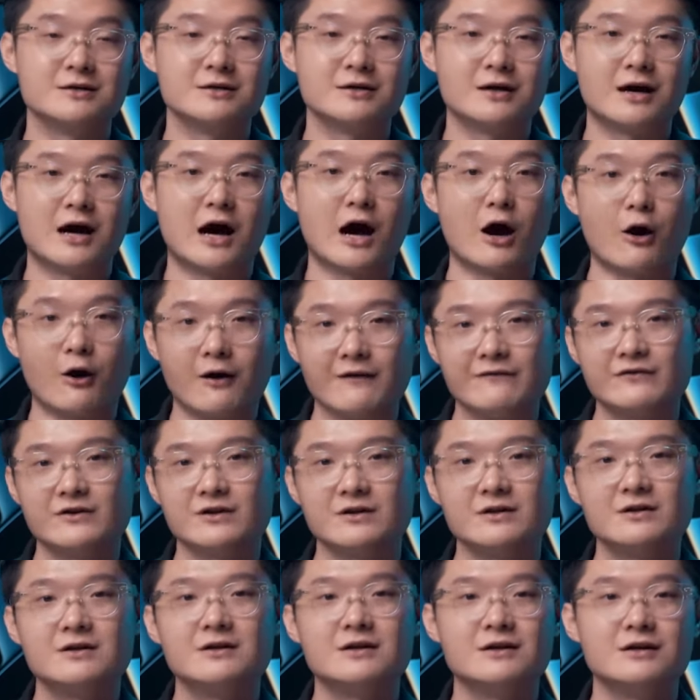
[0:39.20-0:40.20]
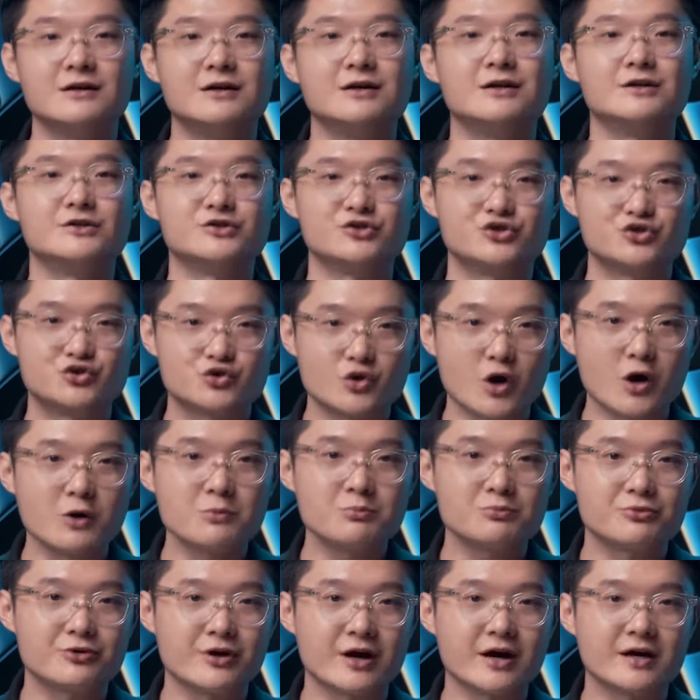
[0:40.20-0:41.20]
However, a
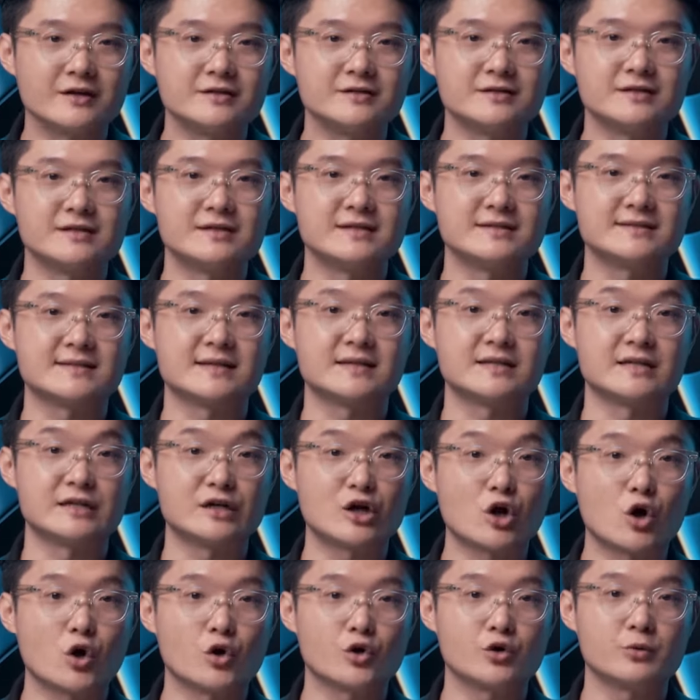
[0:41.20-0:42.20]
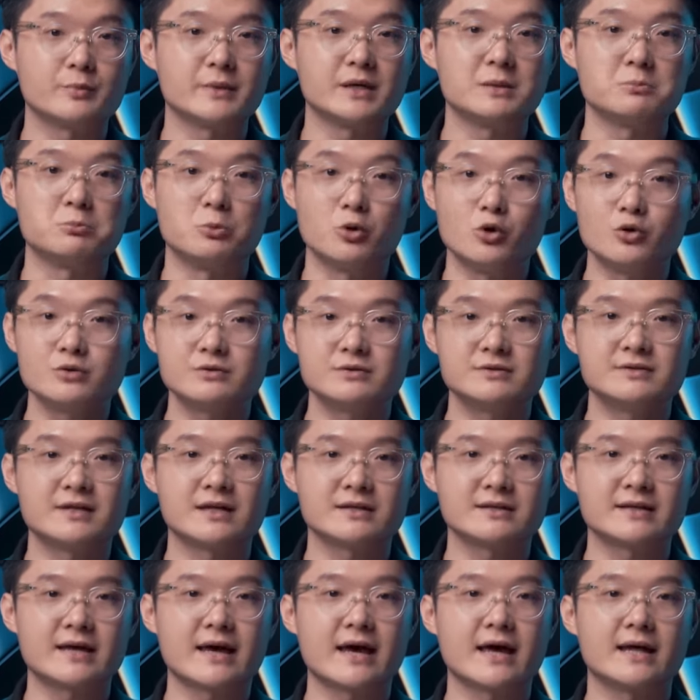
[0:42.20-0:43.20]
strong brand is an economic mode
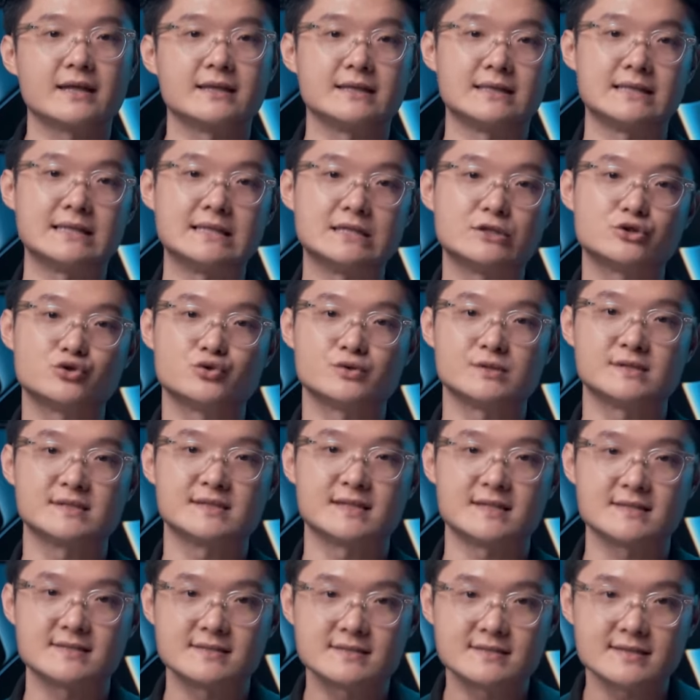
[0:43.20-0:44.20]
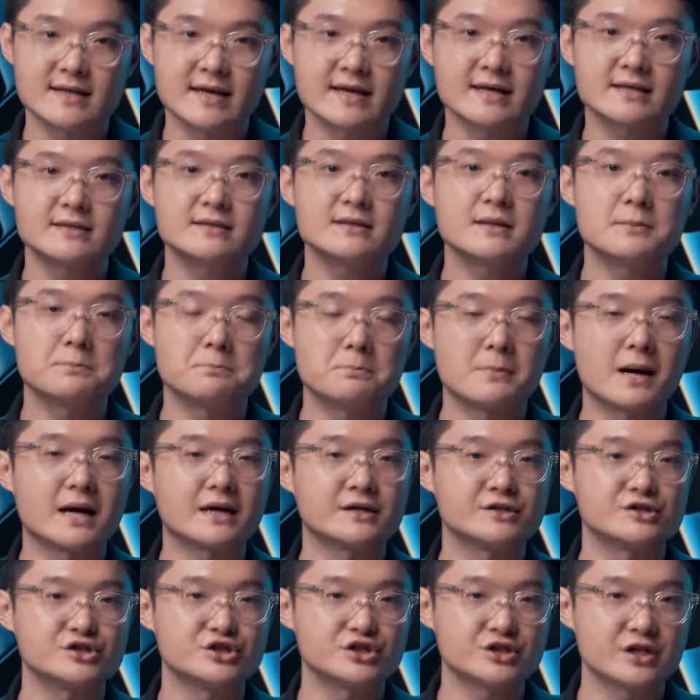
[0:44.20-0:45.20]
that can lead to sustained
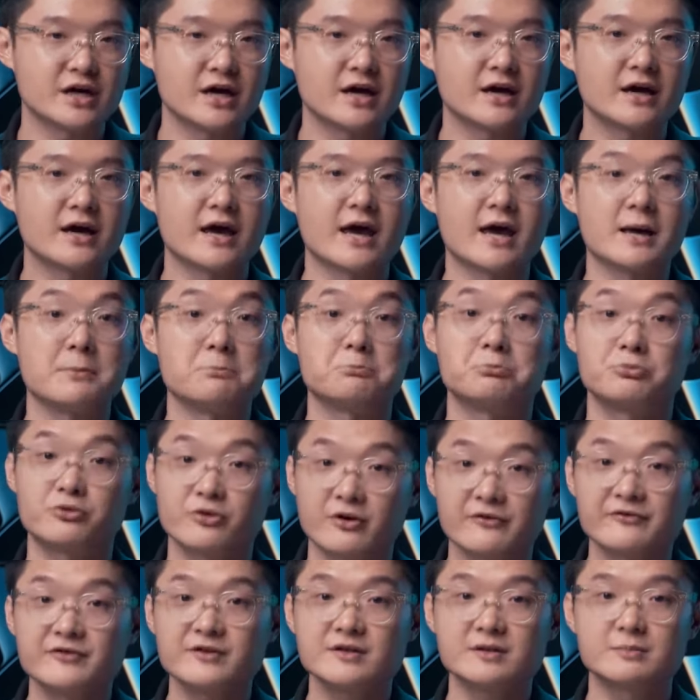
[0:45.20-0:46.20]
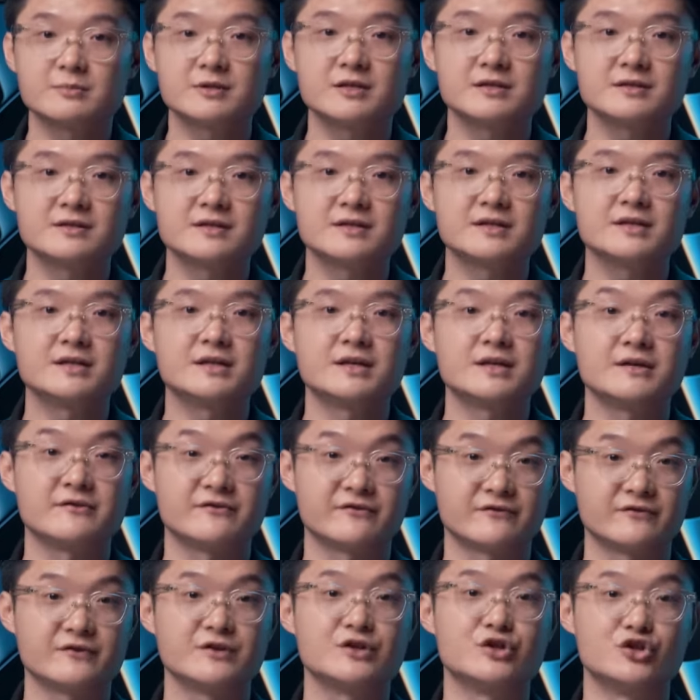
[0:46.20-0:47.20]
market share and profitability
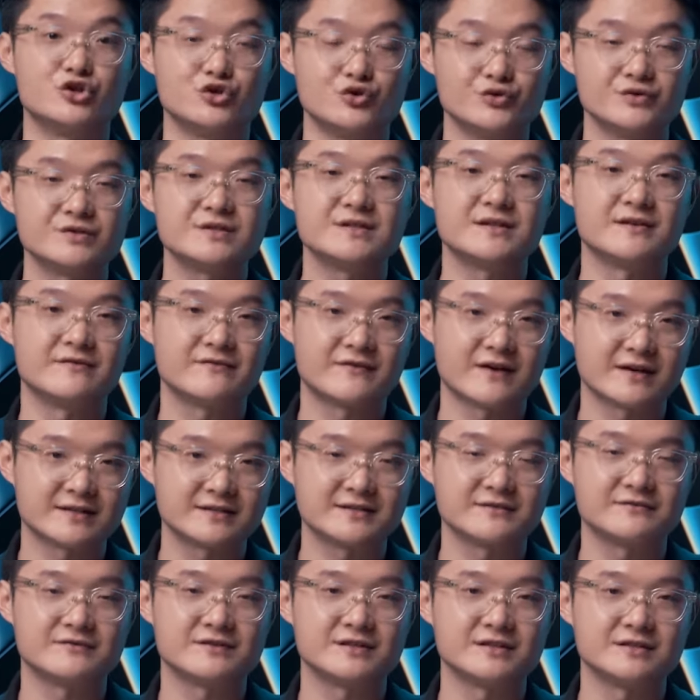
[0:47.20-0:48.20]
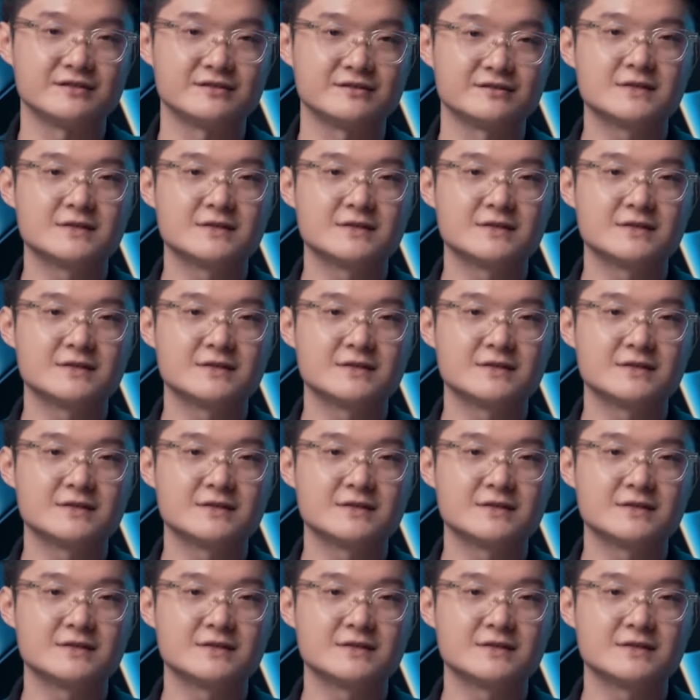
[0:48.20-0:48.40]
if used effectively.